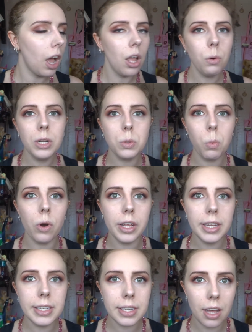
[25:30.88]
I always
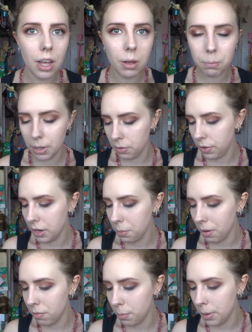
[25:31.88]
wanted, if
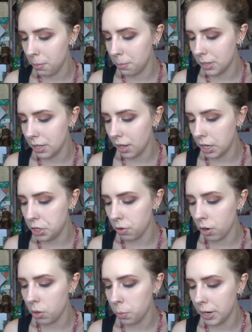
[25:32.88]
anyone remembers like
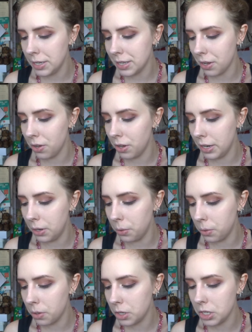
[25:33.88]
Gerard Way's early
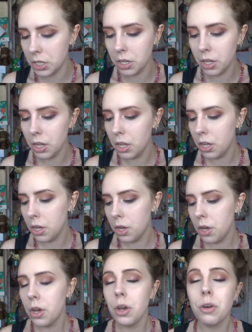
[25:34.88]
looks
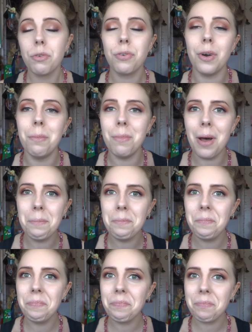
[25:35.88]
from
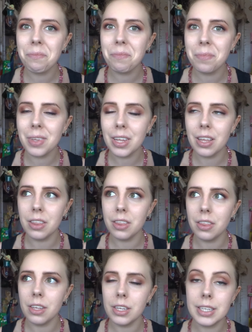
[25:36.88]

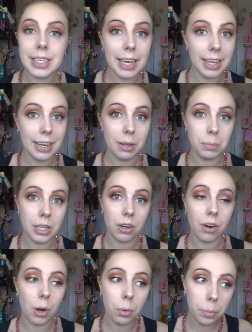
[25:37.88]
the second
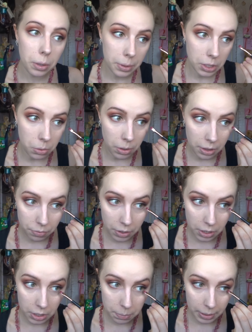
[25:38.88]
MCR album, we always call it the
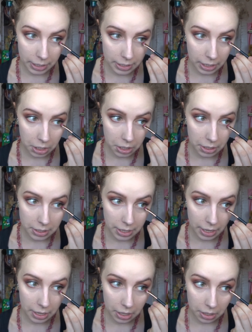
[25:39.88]
first, but it's actually the
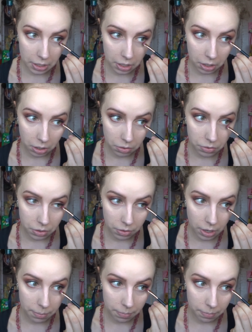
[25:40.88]
second after